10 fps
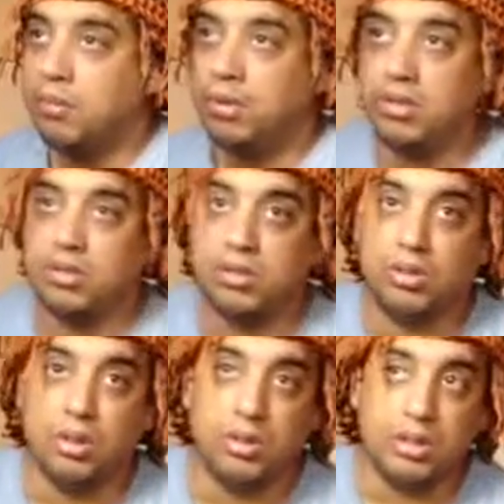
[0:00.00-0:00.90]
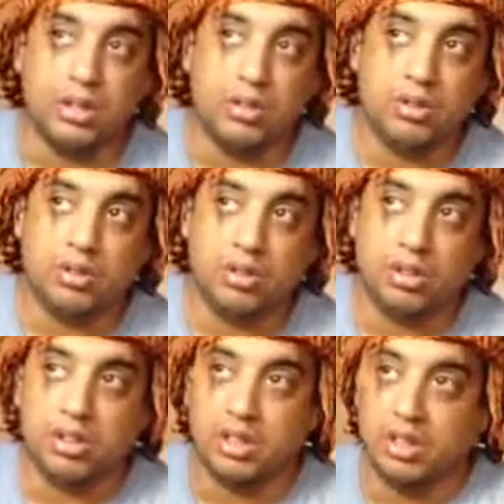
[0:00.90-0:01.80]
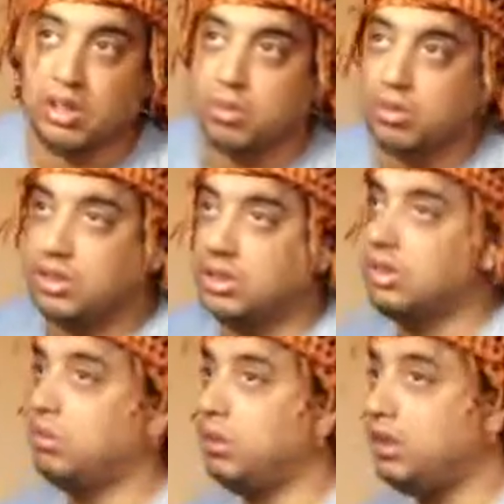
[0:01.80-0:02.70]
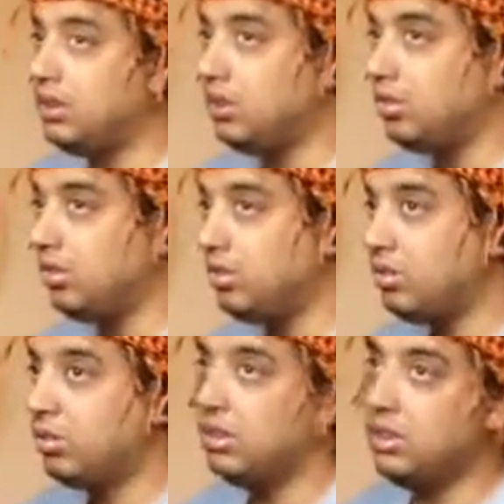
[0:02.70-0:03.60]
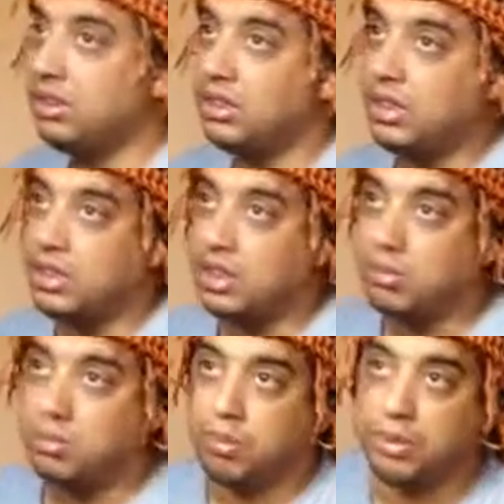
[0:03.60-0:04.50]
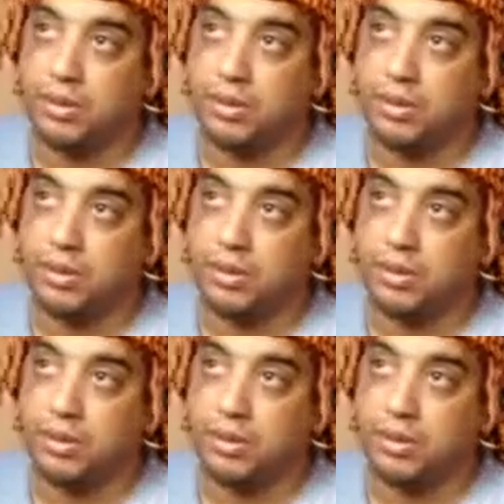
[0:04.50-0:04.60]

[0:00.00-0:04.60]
But to go with that industrial turntable, you need speakers, and then you need an amp,